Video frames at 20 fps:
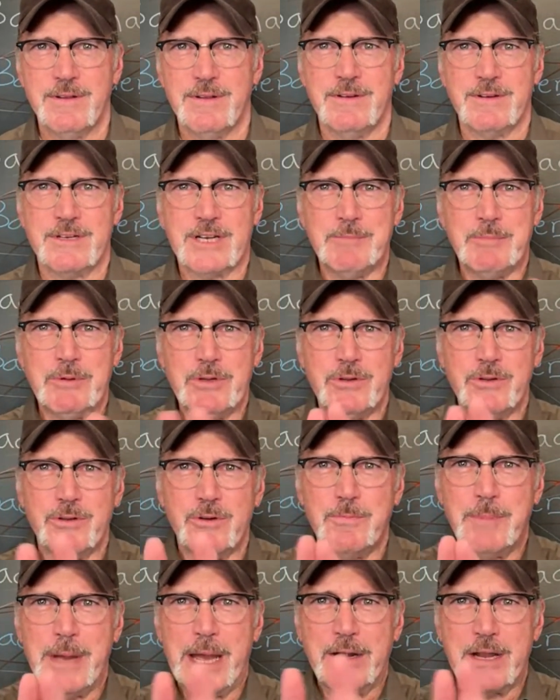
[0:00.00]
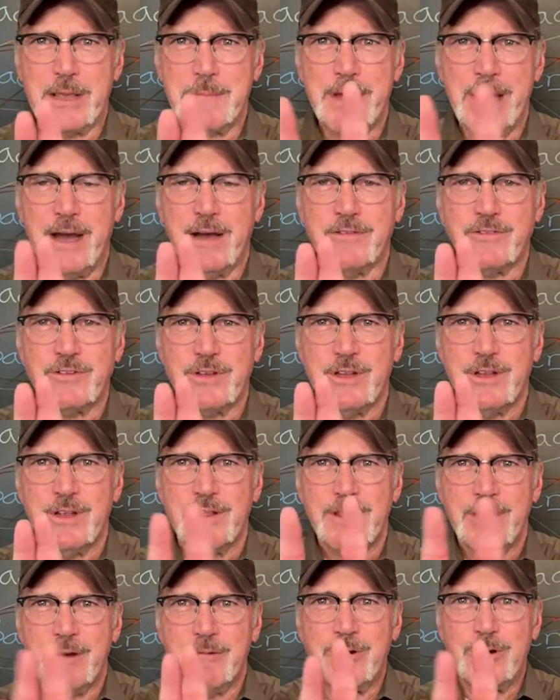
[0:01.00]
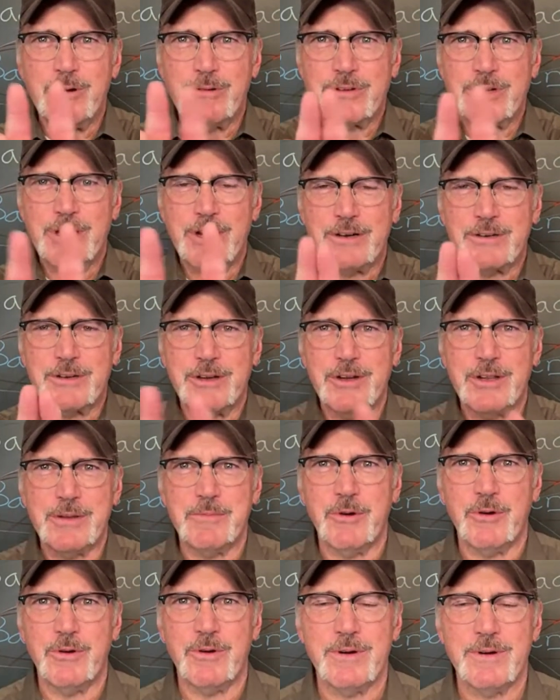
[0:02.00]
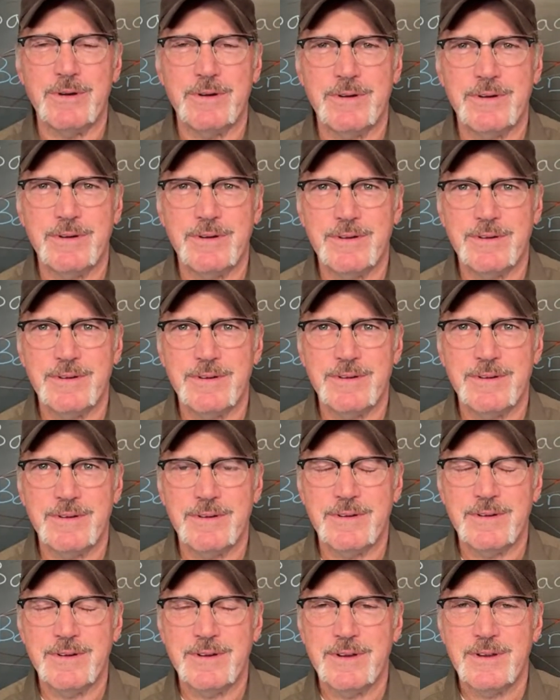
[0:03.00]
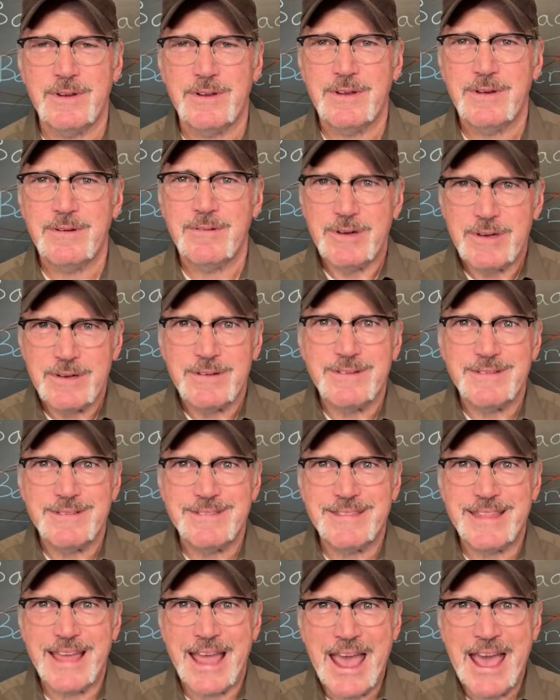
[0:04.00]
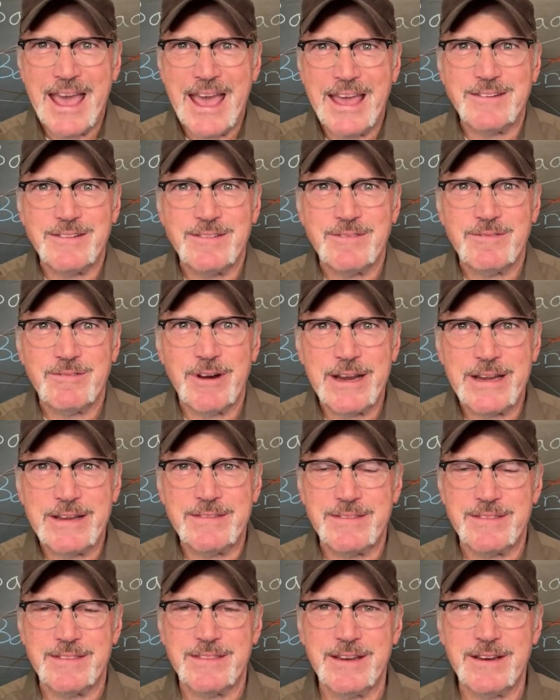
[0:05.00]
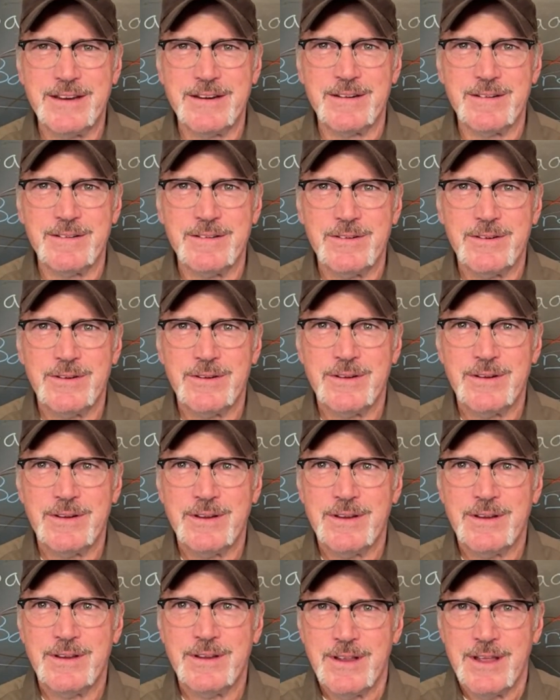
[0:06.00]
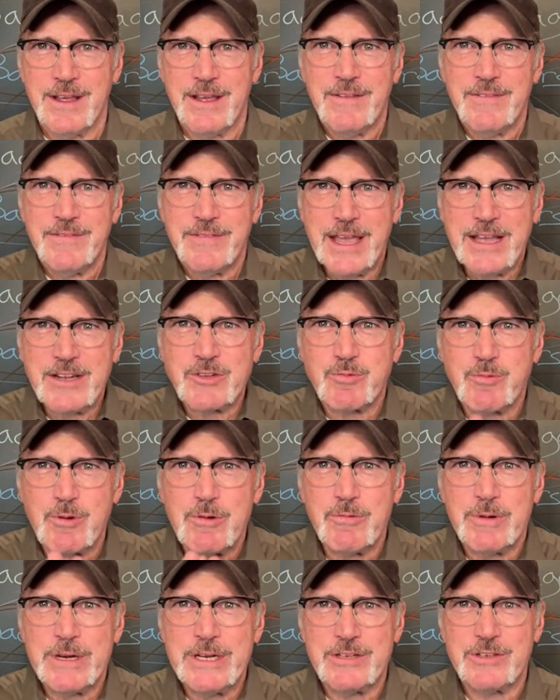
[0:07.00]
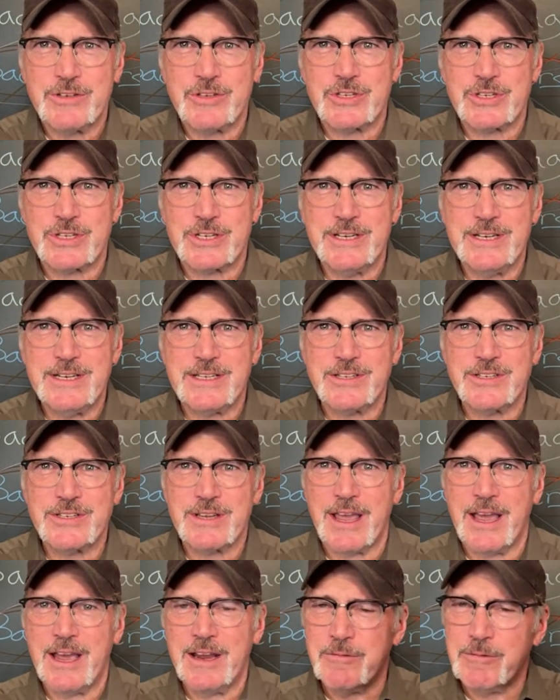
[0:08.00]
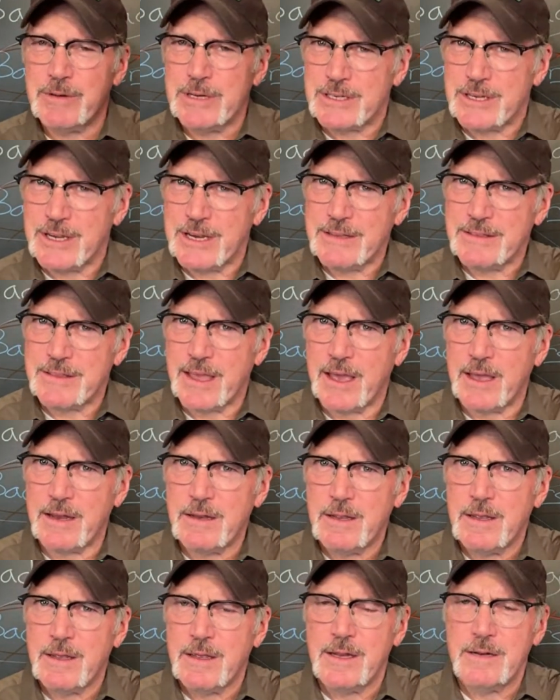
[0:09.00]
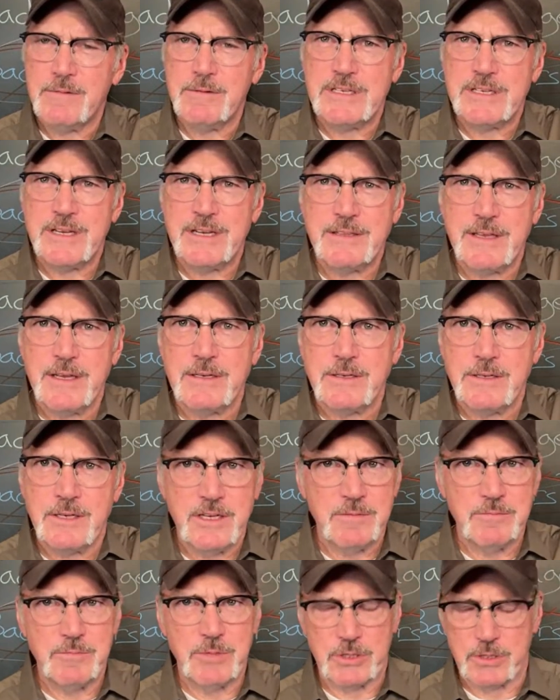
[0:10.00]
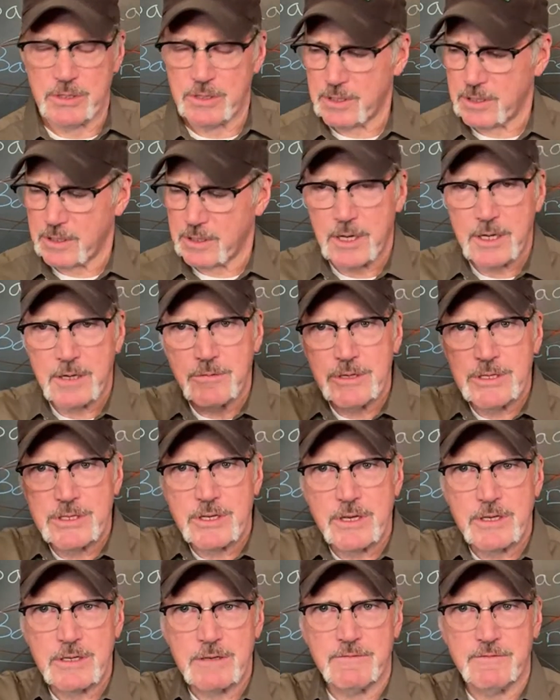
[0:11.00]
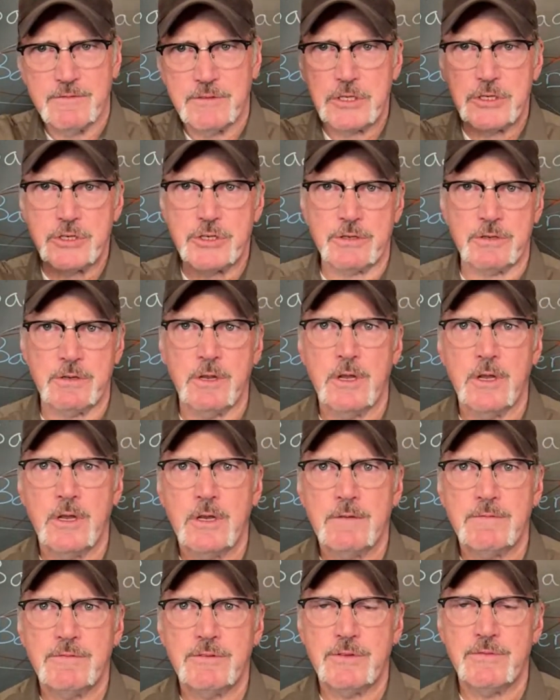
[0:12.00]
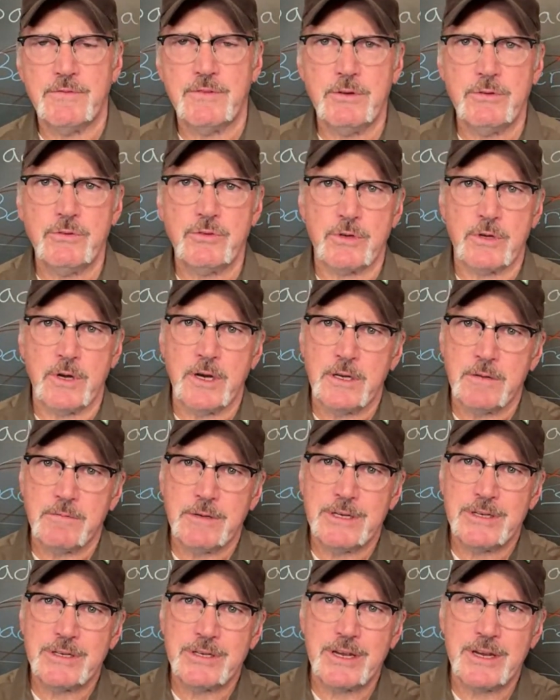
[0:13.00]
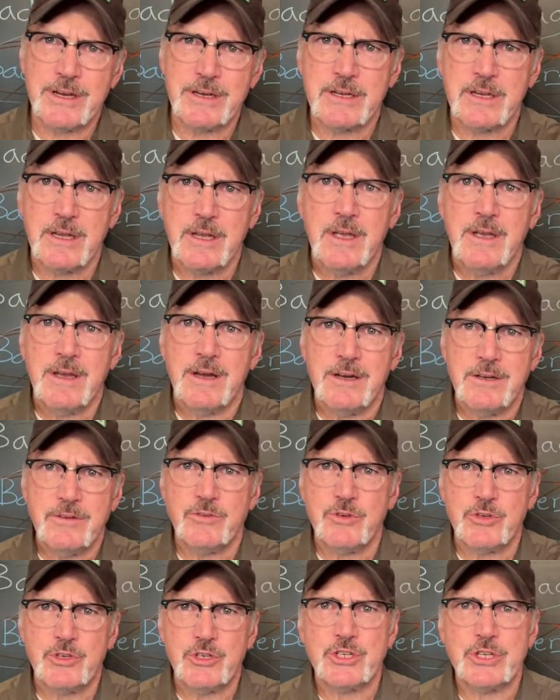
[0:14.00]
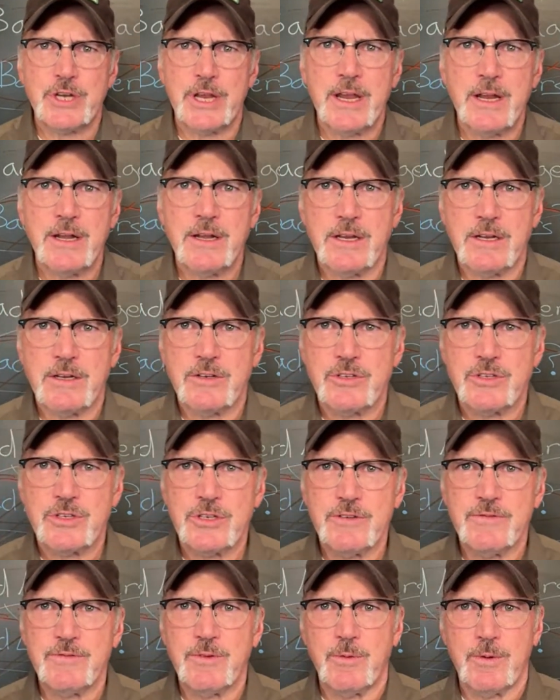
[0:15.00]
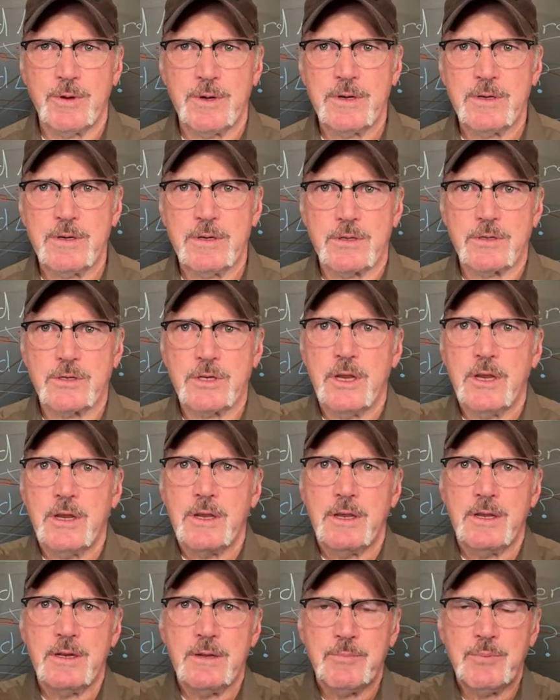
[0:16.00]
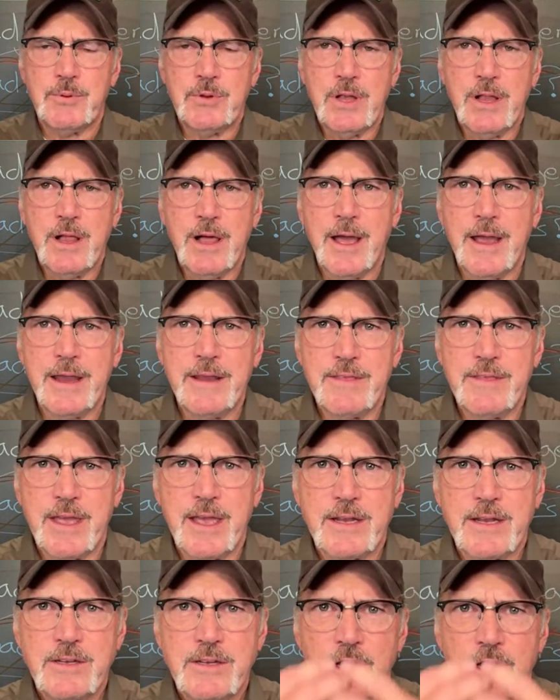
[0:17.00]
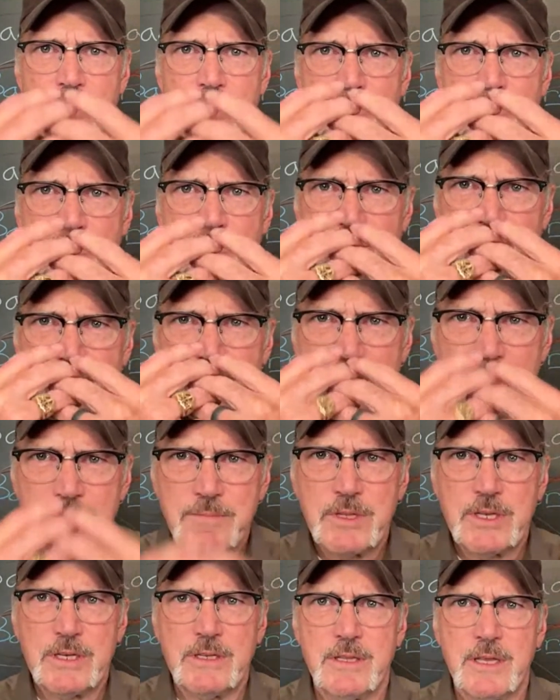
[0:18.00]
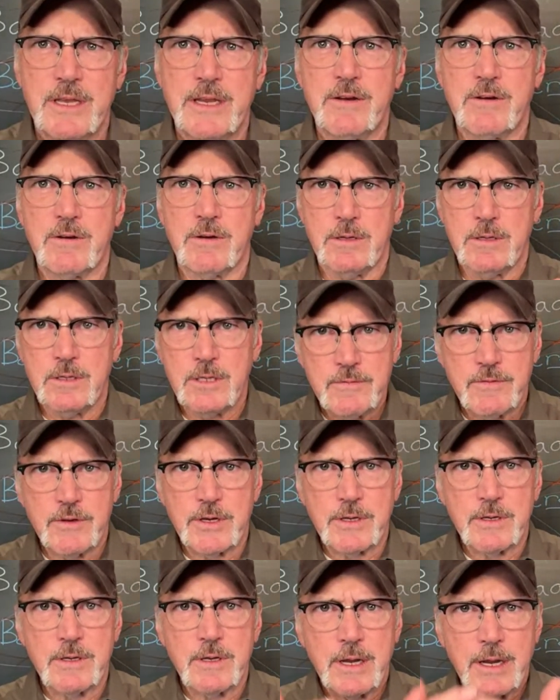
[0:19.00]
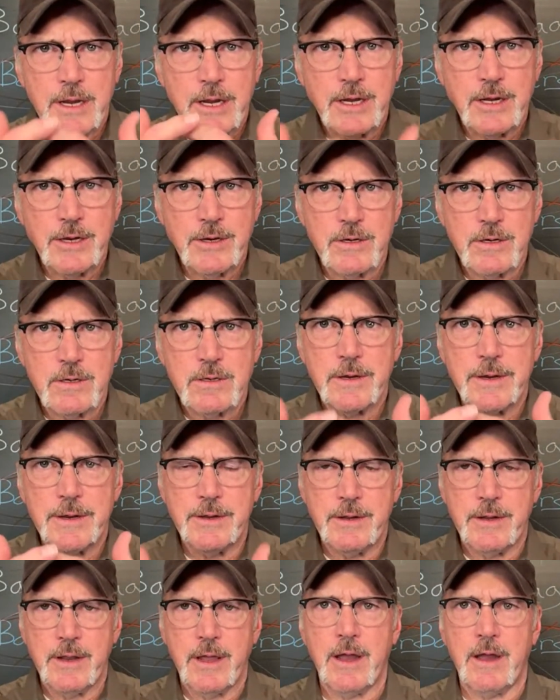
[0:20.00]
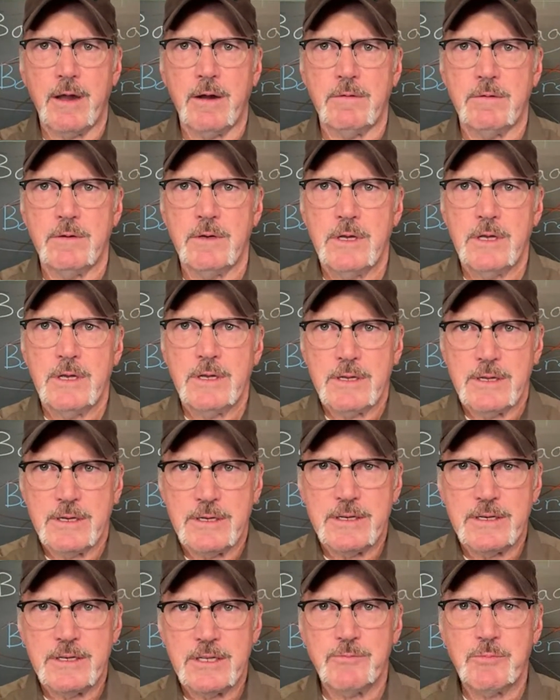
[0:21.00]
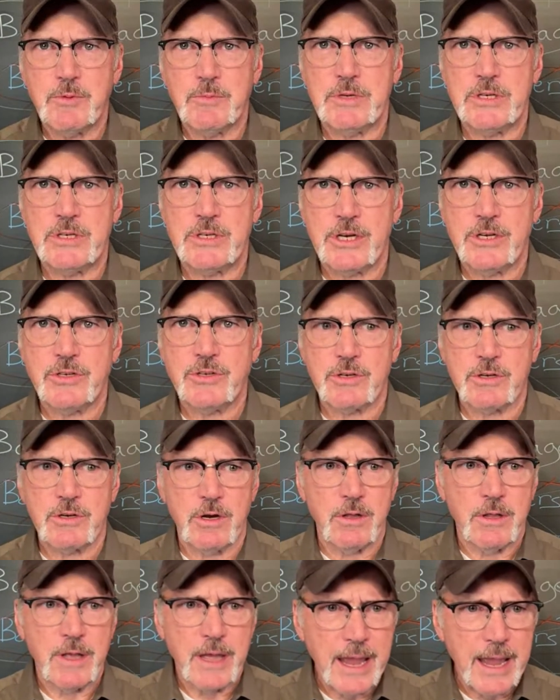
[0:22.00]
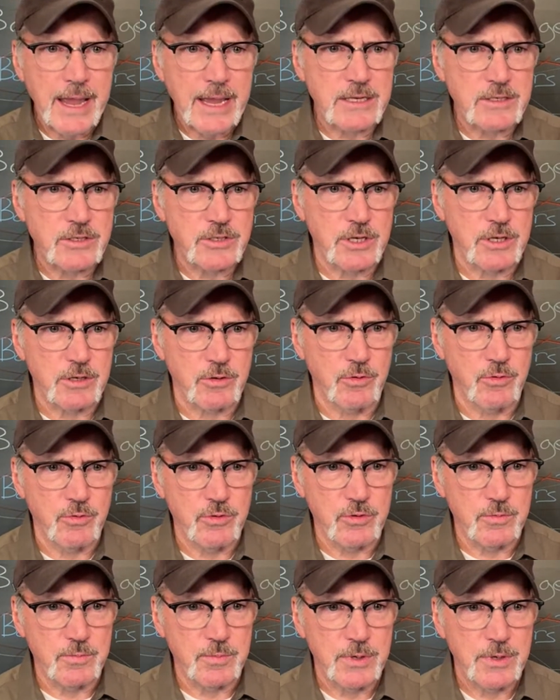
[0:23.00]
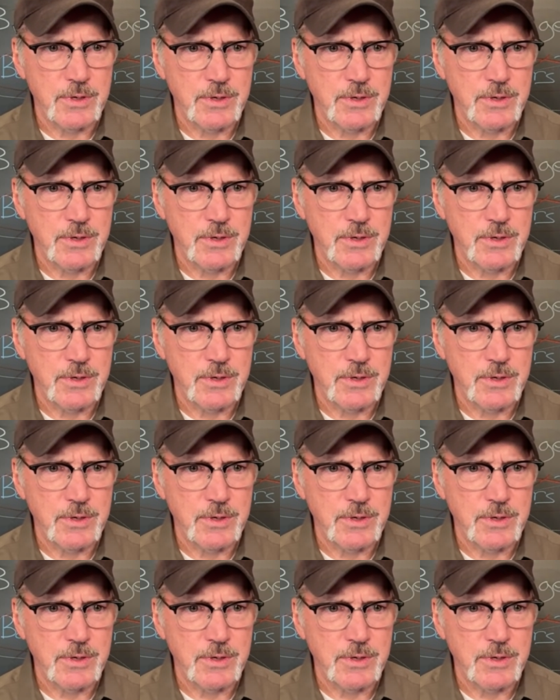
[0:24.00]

A couple of little pouty pouts that won't talk anymore. Well, that right there, that's where we discuss, how do we take that? How do we take that team building thing? How do we take a vision for the future? How do we take understanding and self-awareness and apply that to something they are living here and now in an implementation call as a group?